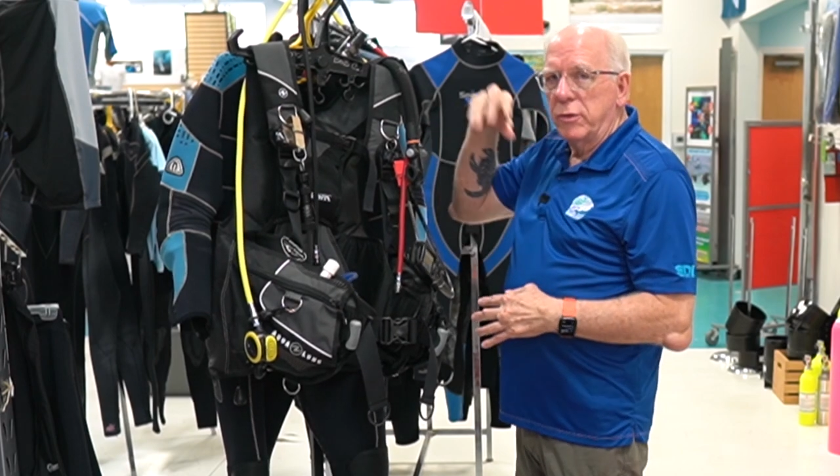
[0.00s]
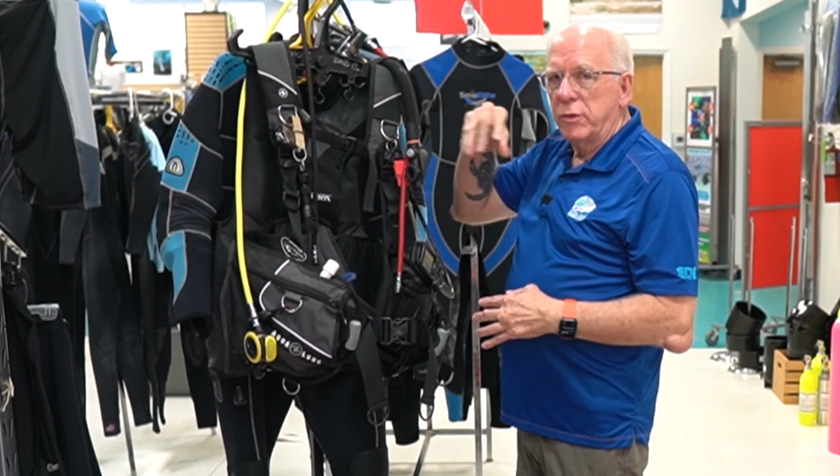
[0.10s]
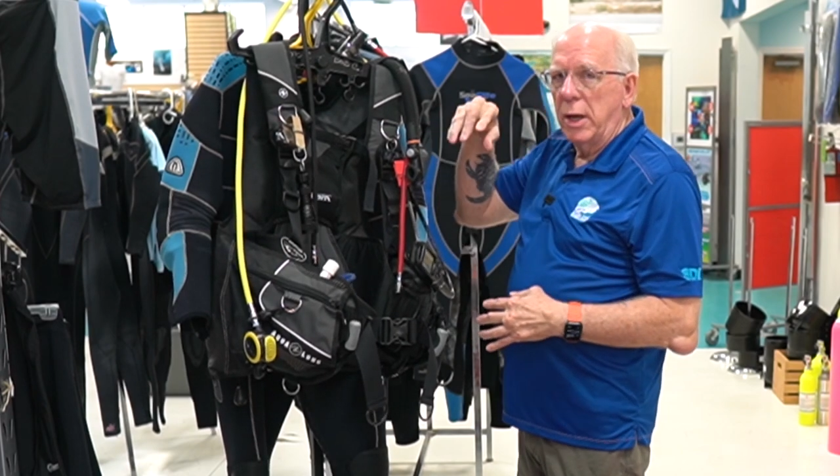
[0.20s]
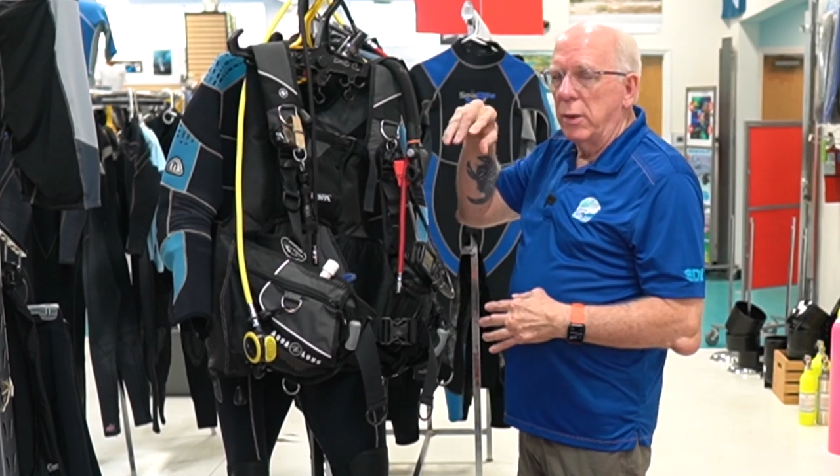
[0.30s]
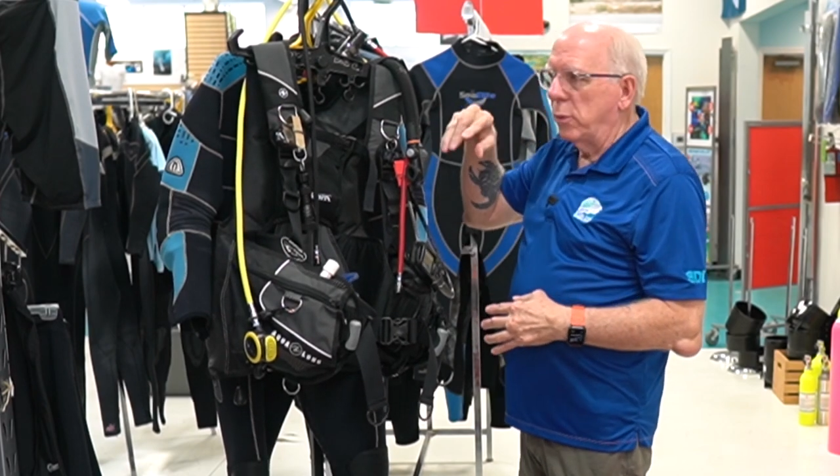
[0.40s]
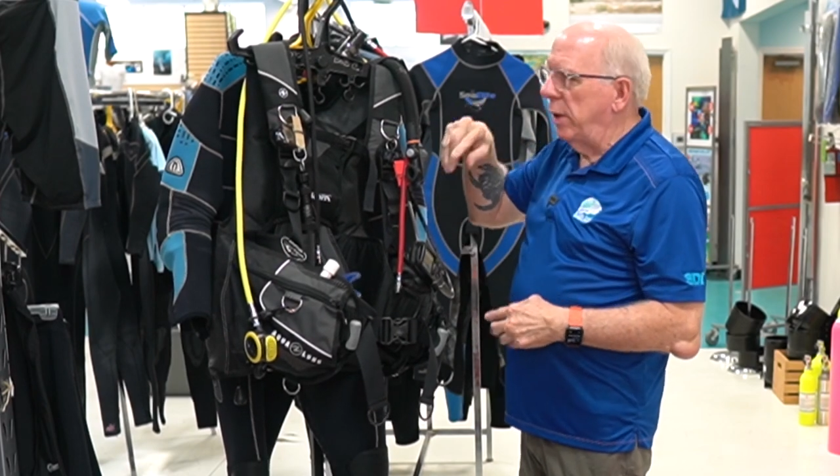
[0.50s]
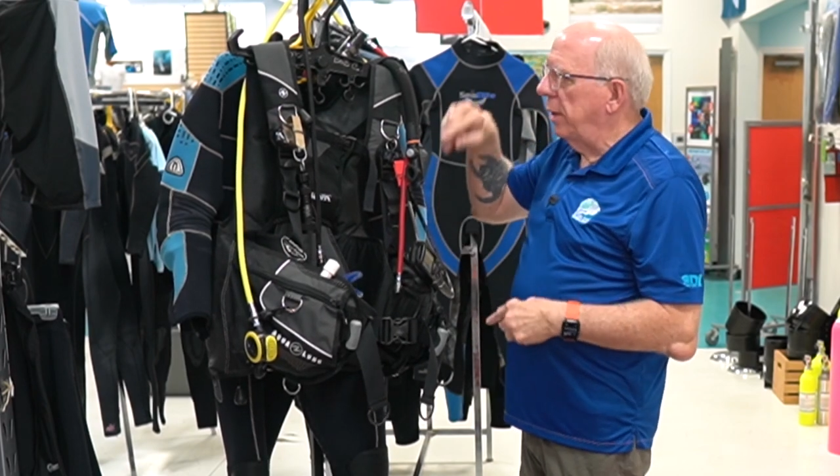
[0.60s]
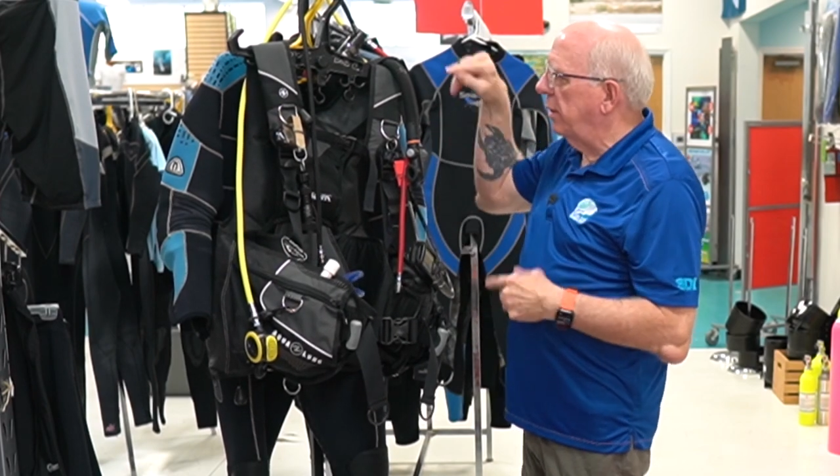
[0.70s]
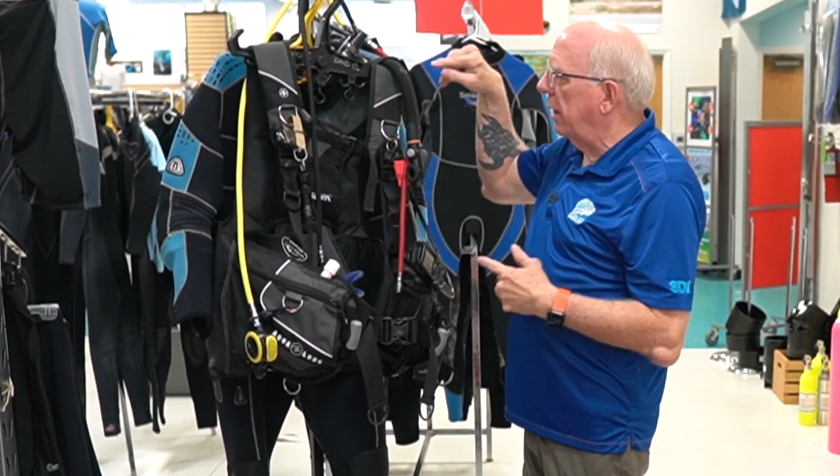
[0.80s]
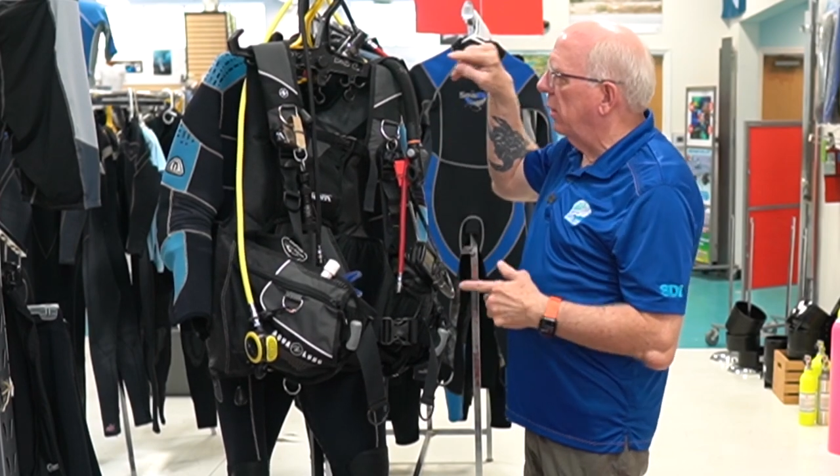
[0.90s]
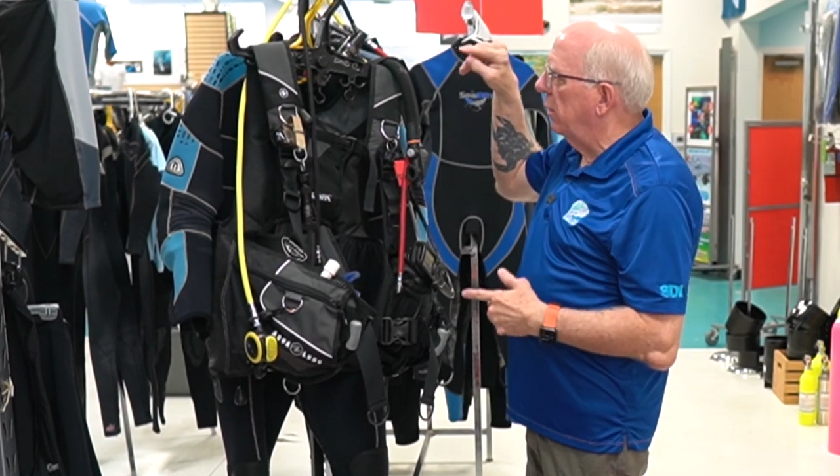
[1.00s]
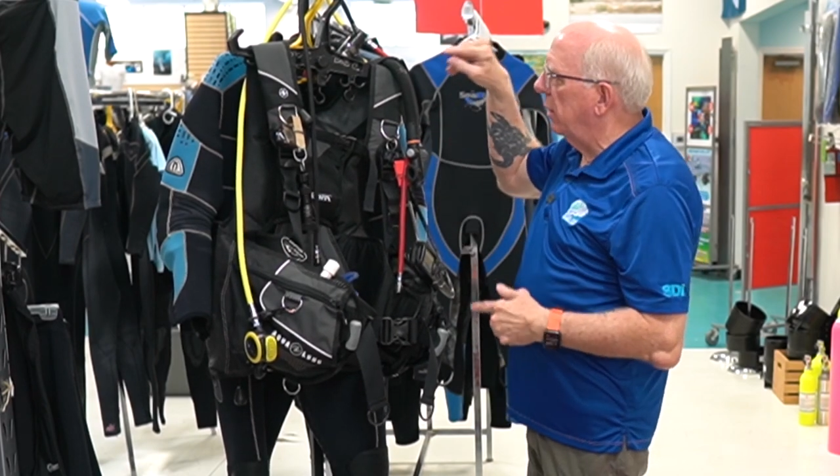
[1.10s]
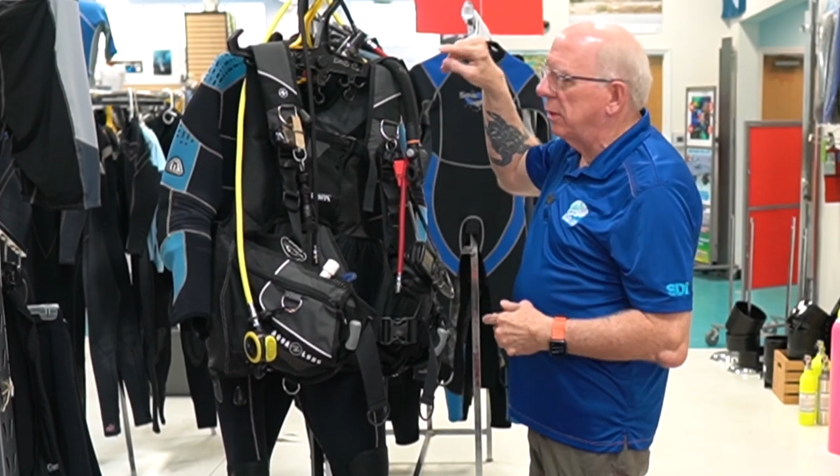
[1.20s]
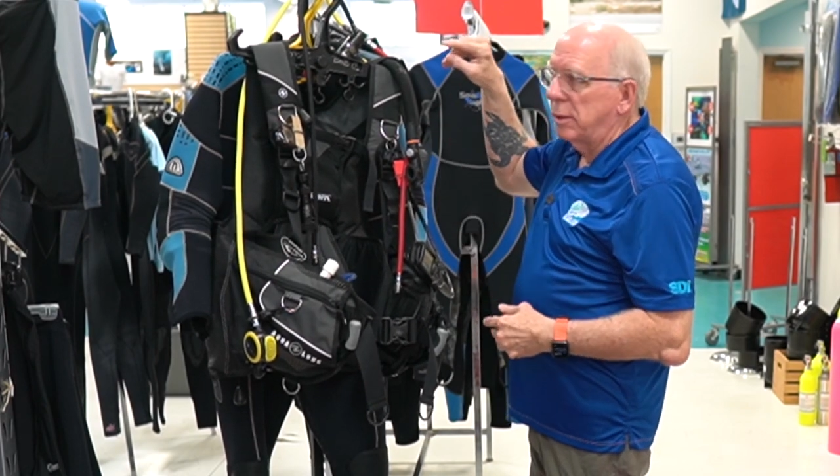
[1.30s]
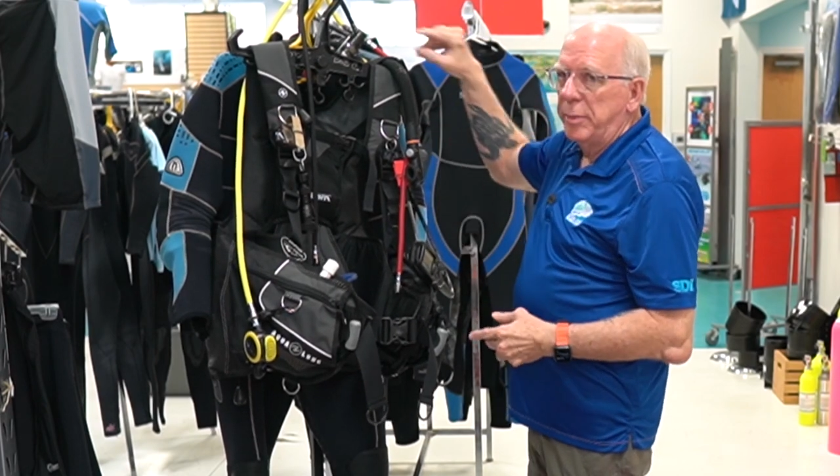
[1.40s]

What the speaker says: this out of the way, and take a look at the